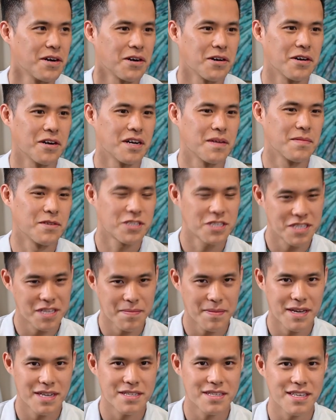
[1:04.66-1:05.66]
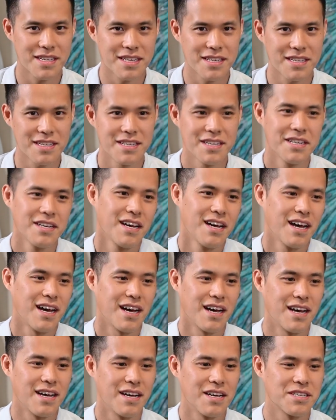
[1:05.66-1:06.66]
or emergency medicine.
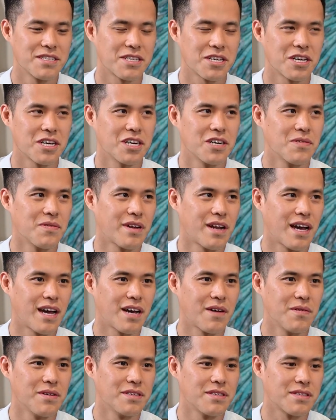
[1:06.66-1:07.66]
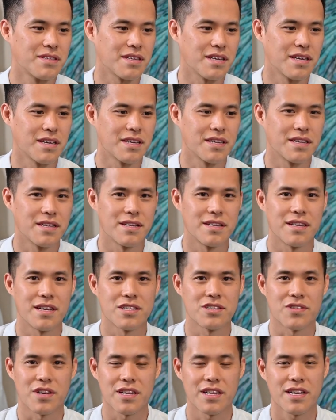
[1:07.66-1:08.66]
So when I was in
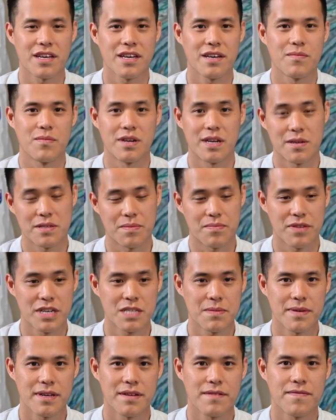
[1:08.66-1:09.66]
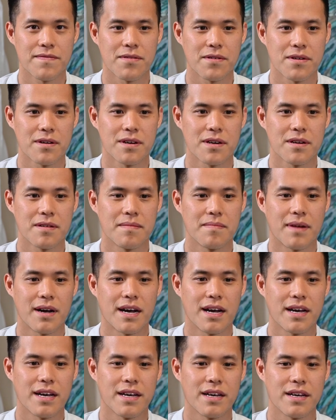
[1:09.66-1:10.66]
Australia, when I was in Brisbane for
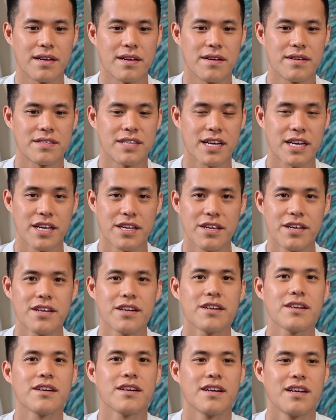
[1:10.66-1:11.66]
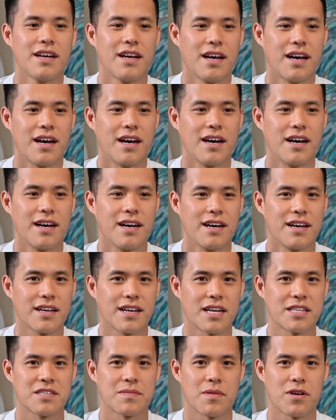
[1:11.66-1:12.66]
my second year, I
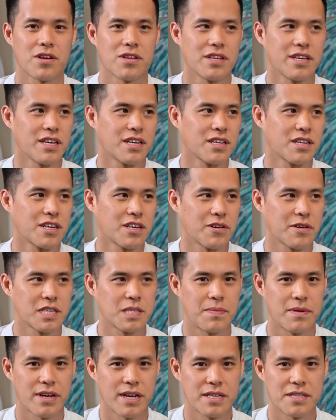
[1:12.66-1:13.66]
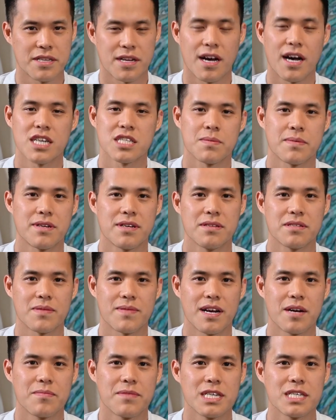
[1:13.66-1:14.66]
got some early clinical experience in the hospitals
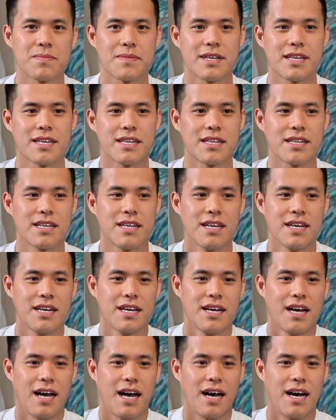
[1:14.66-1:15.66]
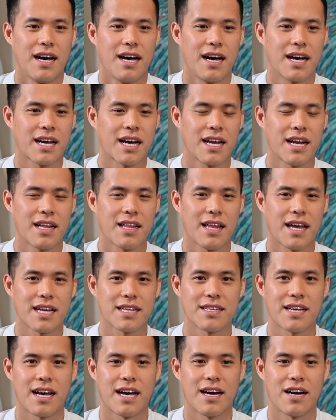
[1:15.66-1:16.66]
around Brisbane. I kind of
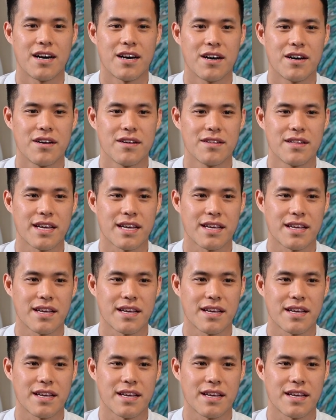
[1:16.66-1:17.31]
liked how,